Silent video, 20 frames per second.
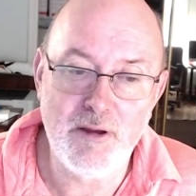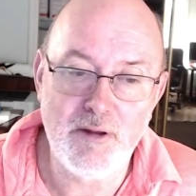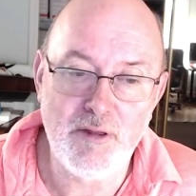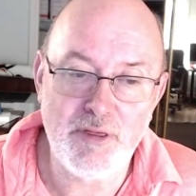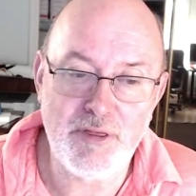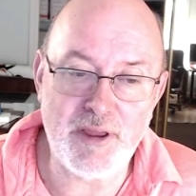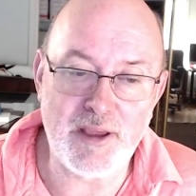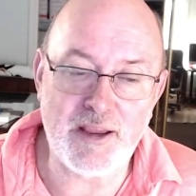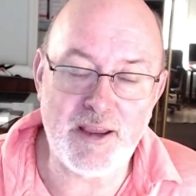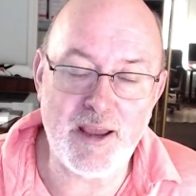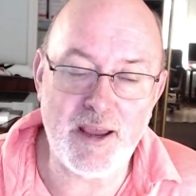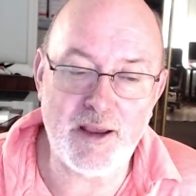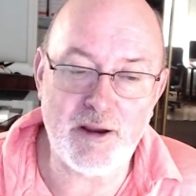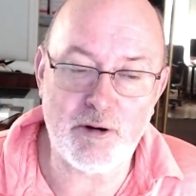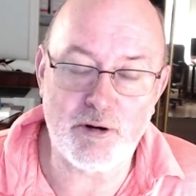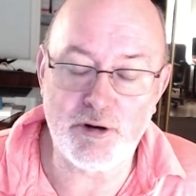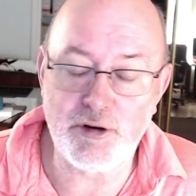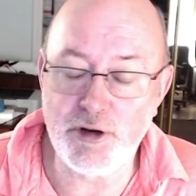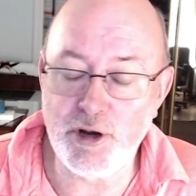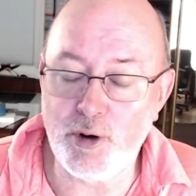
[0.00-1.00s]
thinking
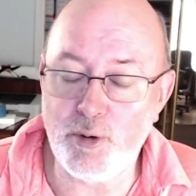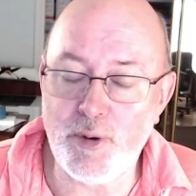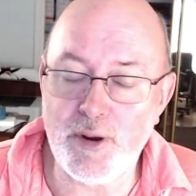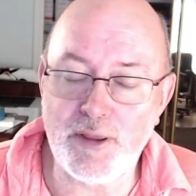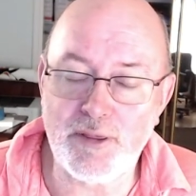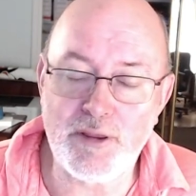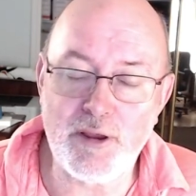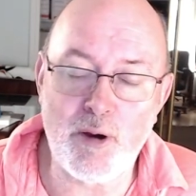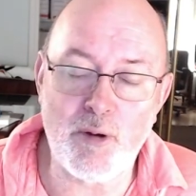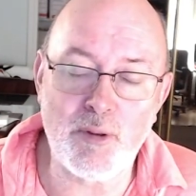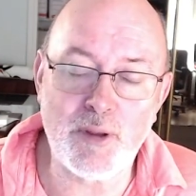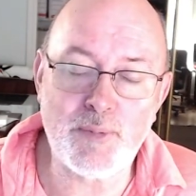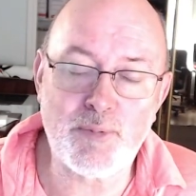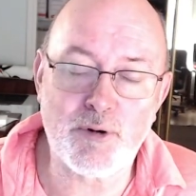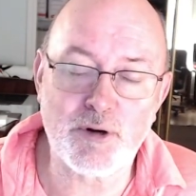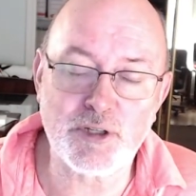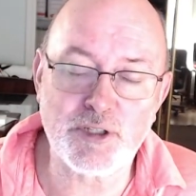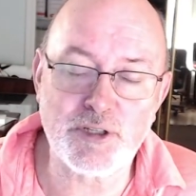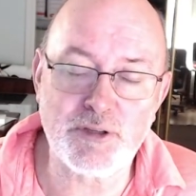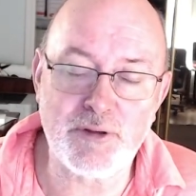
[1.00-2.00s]
or doing. The only
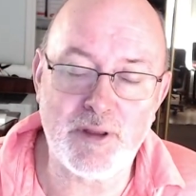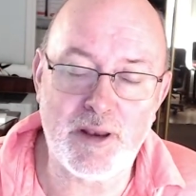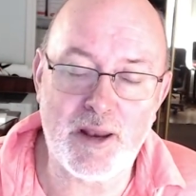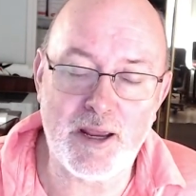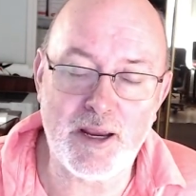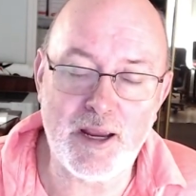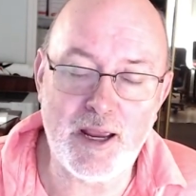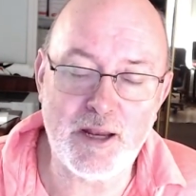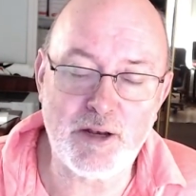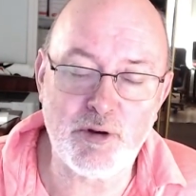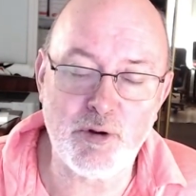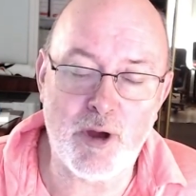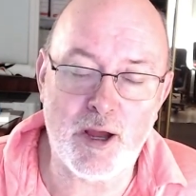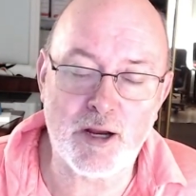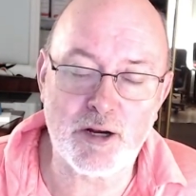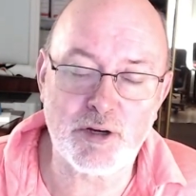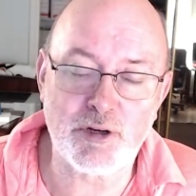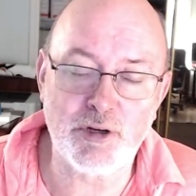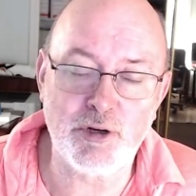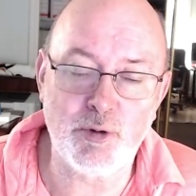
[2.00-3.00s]
person that I had
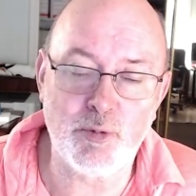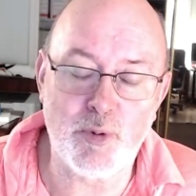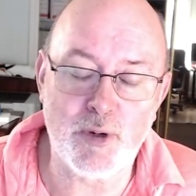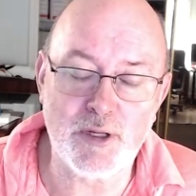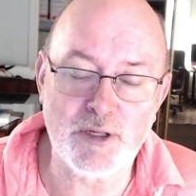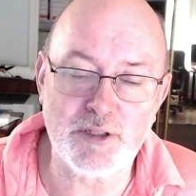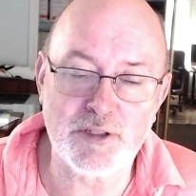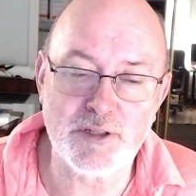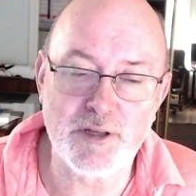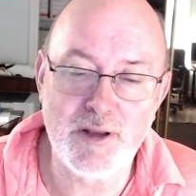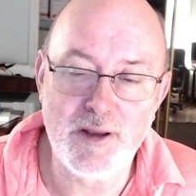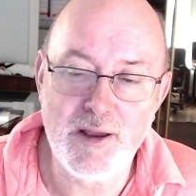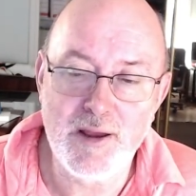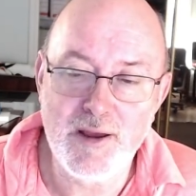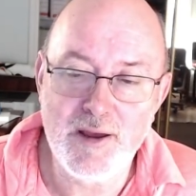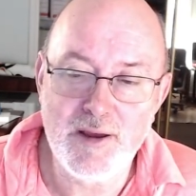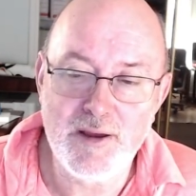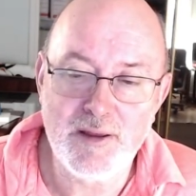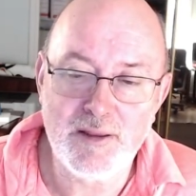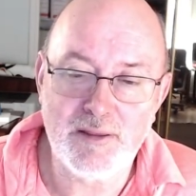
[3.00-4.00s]
talked to was
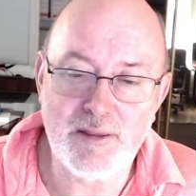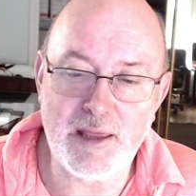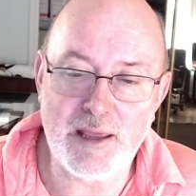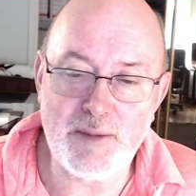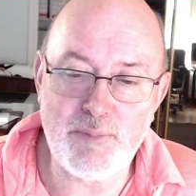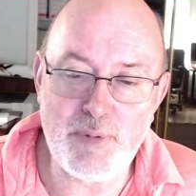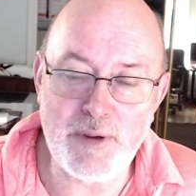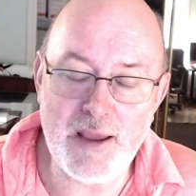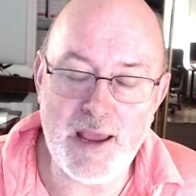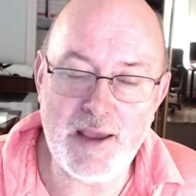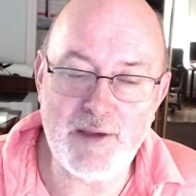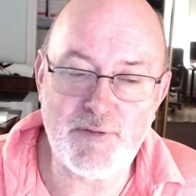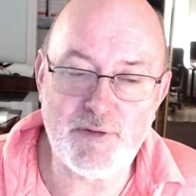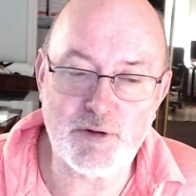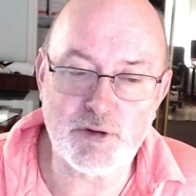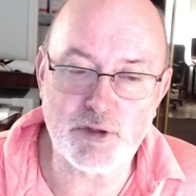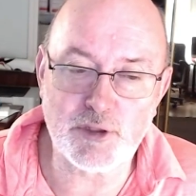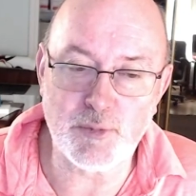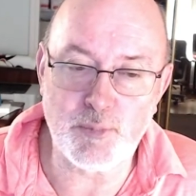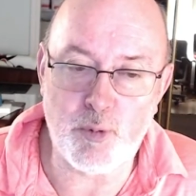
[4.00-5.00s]
the behavior
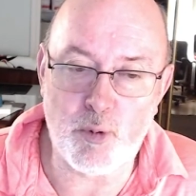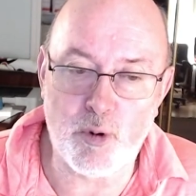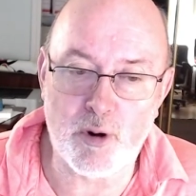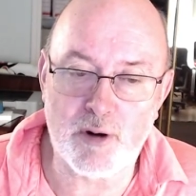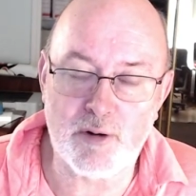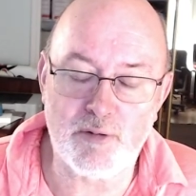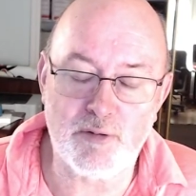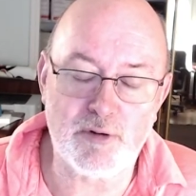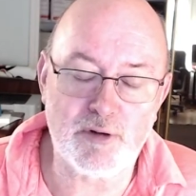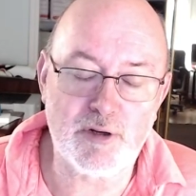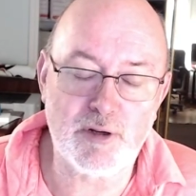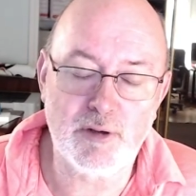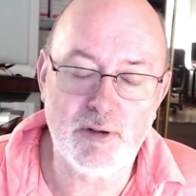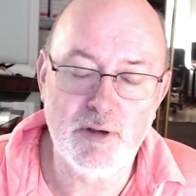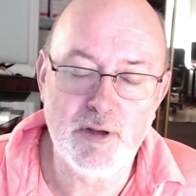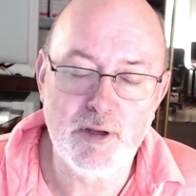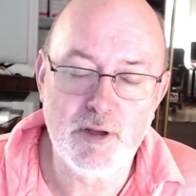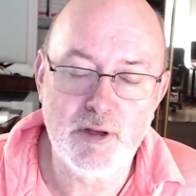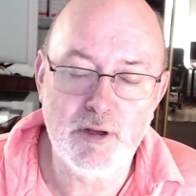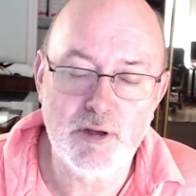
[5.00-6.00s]
support
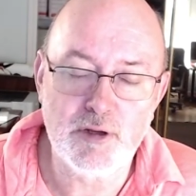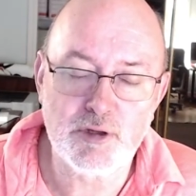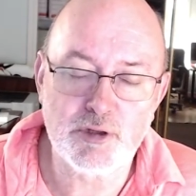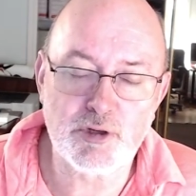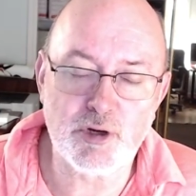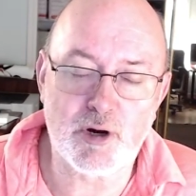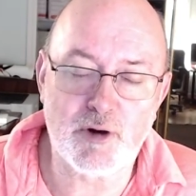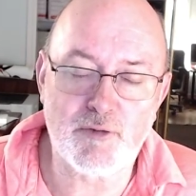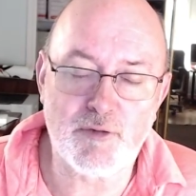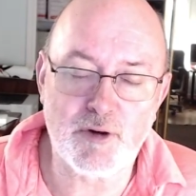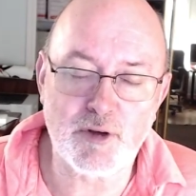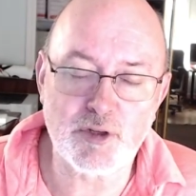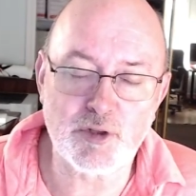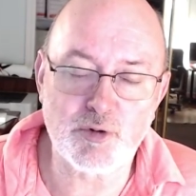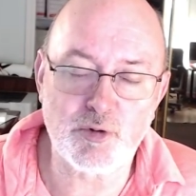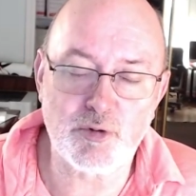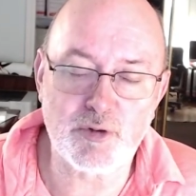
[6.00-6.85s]
service